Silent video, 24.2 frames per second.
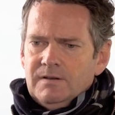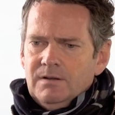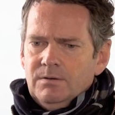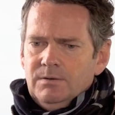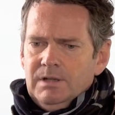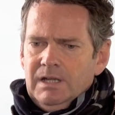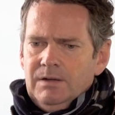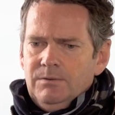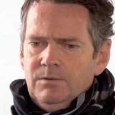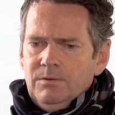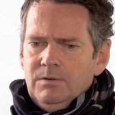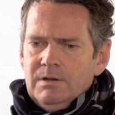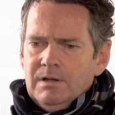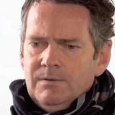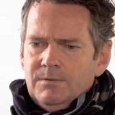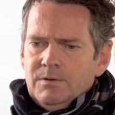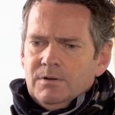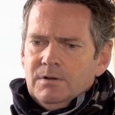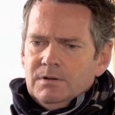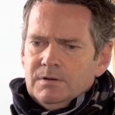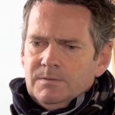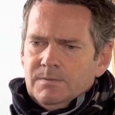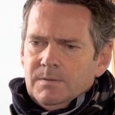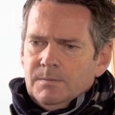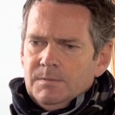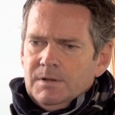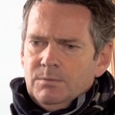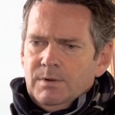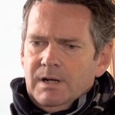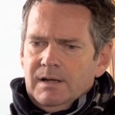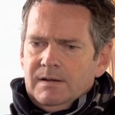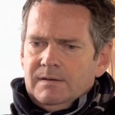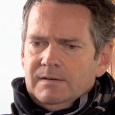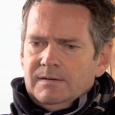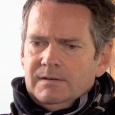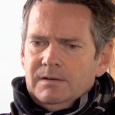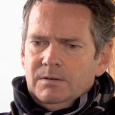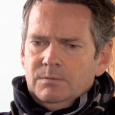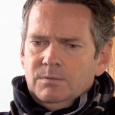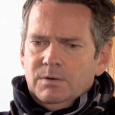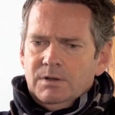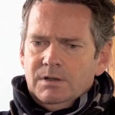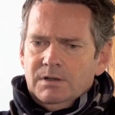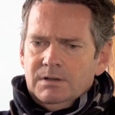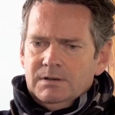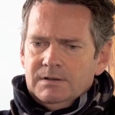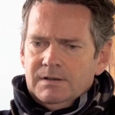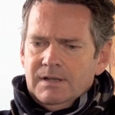So if you have got from the Western
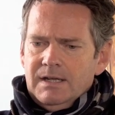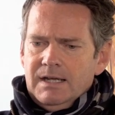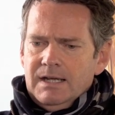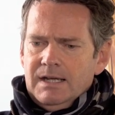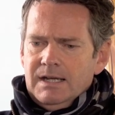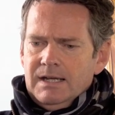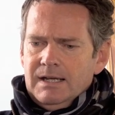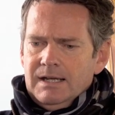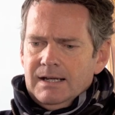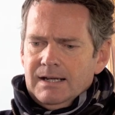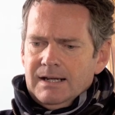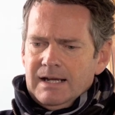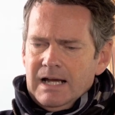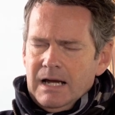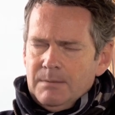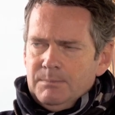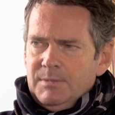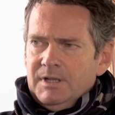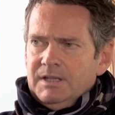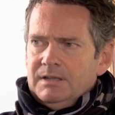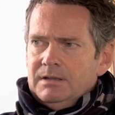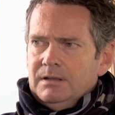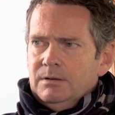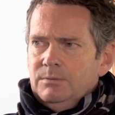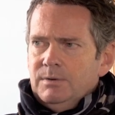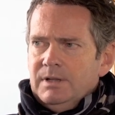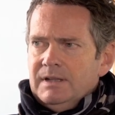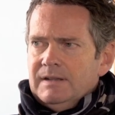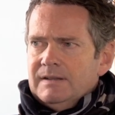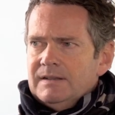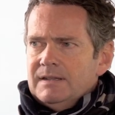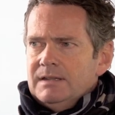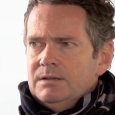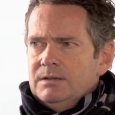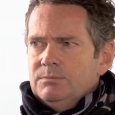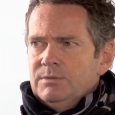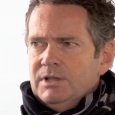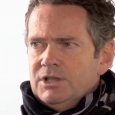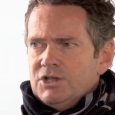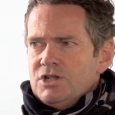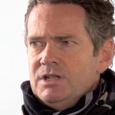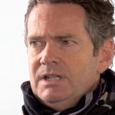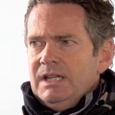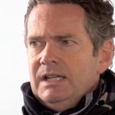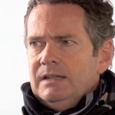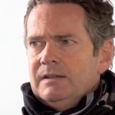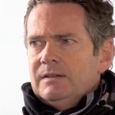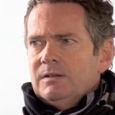world capital which,
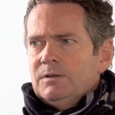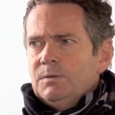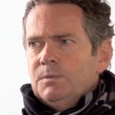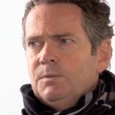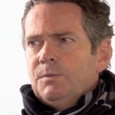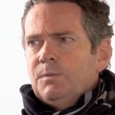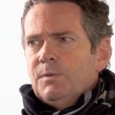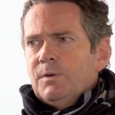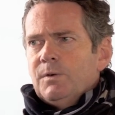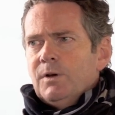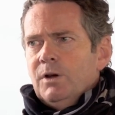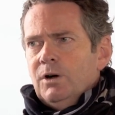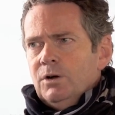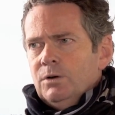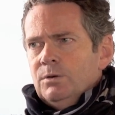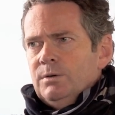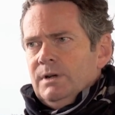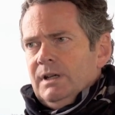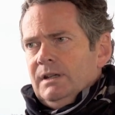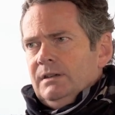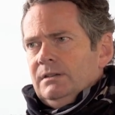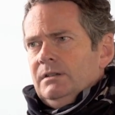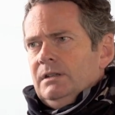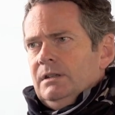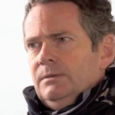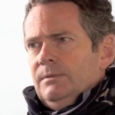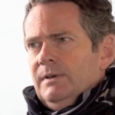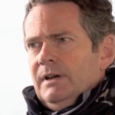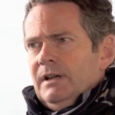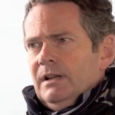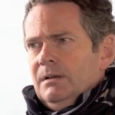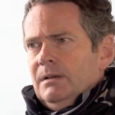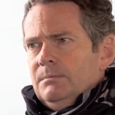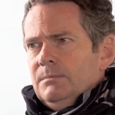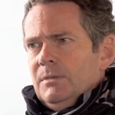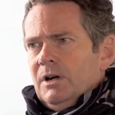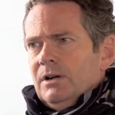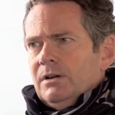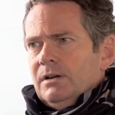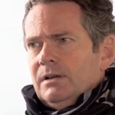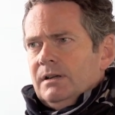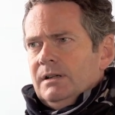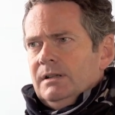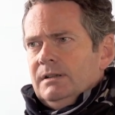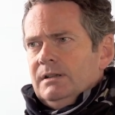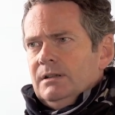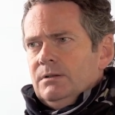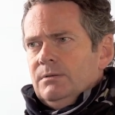which needs to flow into developed
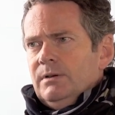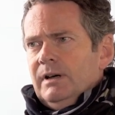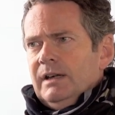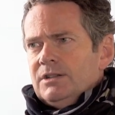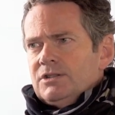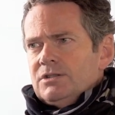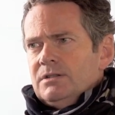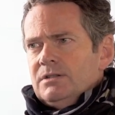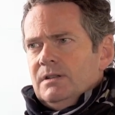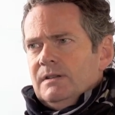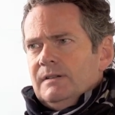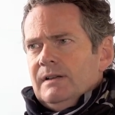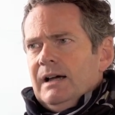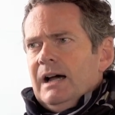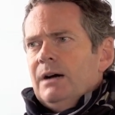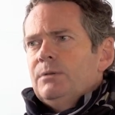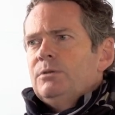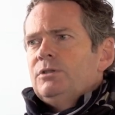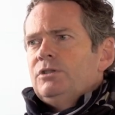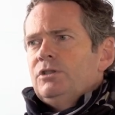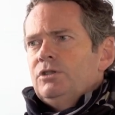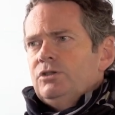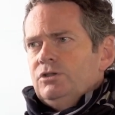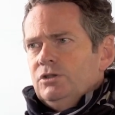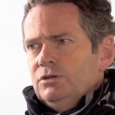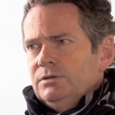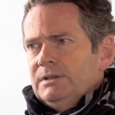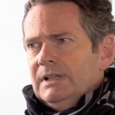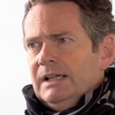market, the question is how would you do